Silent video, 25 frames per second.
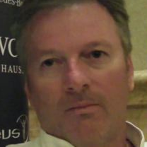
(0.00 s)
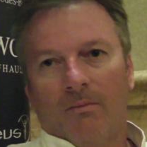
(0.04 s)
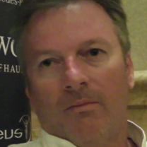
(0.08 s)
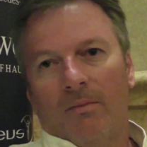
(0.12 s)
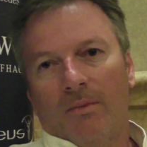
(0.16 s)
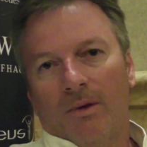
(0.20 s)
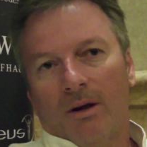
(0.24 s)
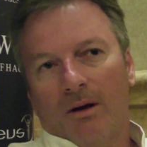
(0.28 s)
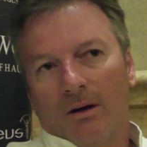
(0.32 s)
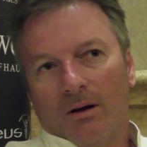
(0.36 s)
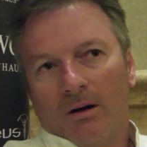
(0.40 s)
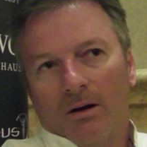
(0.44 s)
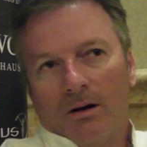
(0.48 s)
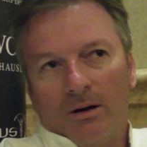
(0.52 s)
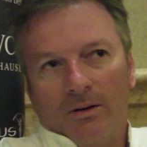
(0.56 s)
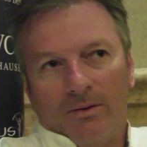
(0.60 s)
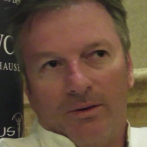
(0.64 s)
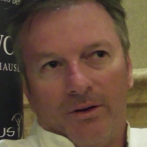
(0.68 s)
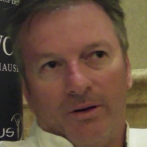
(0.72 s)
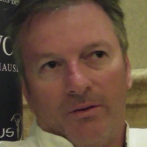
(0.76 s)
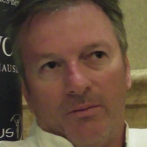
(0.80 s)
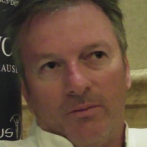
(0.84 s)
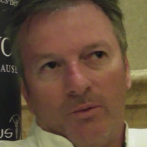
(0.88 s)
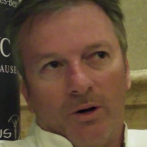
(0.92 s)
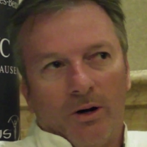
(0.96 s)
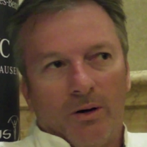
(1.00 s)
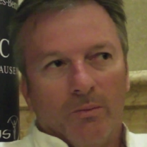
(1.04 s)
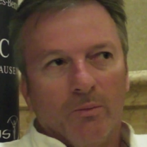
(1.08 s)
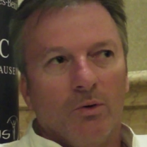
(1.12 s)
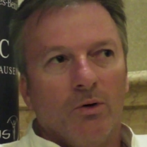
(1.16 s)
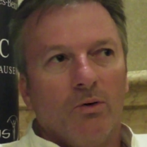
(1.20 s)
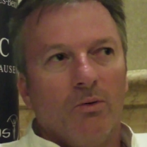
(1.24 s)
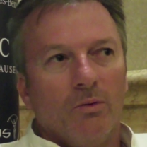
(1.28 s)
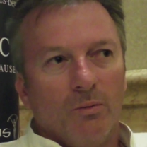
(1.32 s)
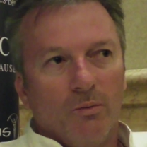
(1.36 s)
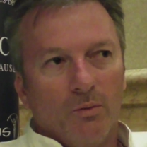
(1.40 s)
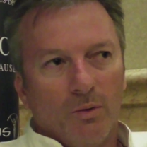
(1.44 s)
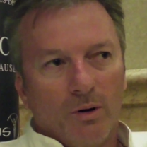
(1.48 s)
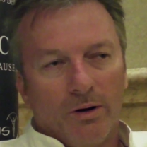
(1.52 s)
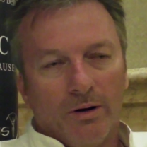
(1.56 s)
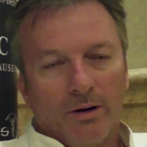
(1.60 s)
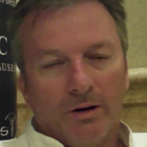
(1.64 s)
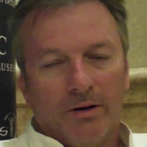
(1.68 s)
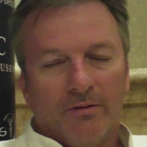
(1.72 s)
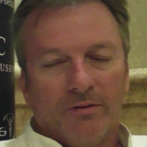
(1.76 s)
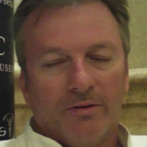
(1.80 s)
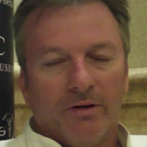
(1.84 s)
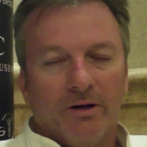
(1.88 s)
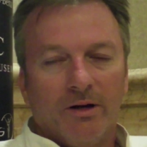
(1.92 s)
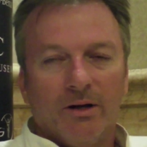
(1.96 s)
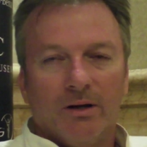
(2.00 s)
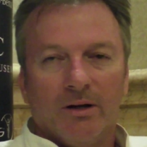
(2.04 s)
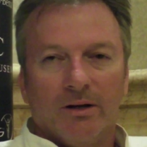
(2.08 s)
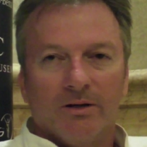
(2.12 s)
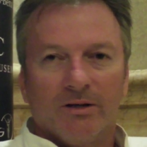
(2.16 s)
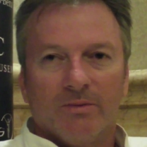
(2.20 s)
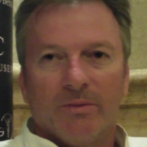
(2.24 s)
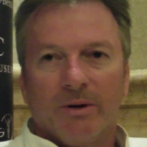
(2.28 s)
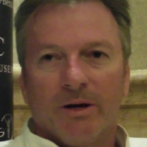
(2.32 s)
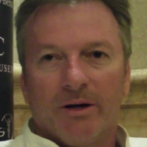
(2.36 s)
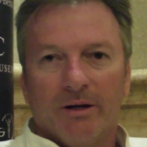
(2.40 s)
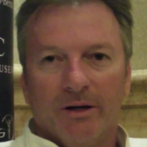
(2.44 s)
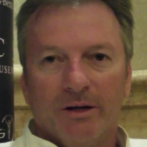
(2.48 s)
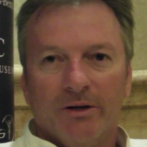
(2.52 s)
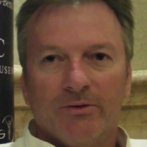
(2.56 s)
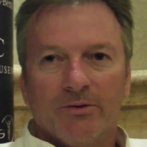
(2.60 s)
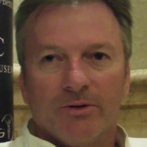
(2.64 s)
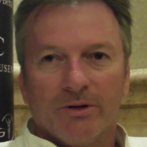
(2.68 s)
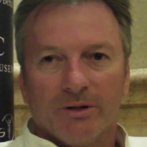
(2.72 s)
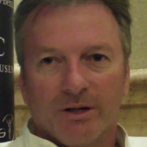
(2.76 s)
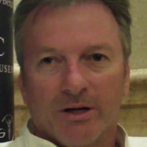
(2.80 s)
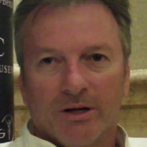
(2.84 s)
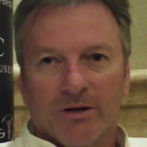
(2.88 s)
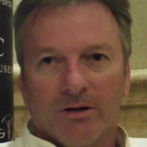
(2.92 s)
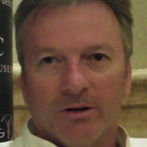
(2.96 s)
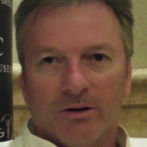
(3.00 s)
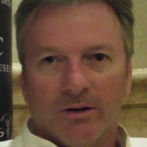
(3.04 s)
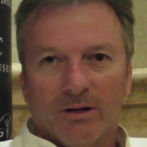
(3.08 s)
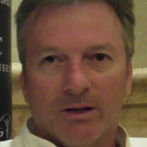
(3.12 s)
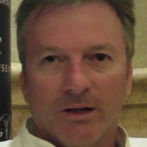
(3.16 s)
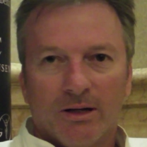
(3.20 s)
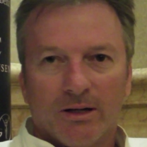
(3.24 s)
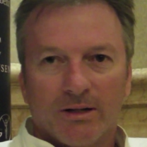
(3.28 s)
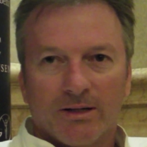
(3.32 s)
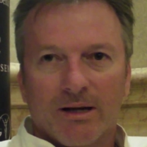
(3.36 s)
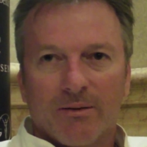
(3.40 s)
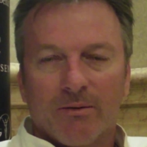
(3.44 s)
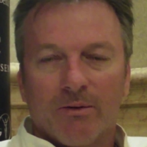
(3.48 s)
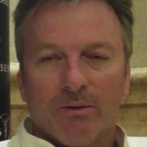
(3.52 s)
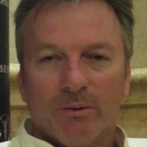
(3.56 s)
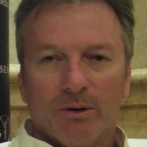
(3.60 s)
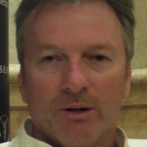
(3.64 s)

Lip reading: I think more worrying for England is the amount of injuries they got in the last couple of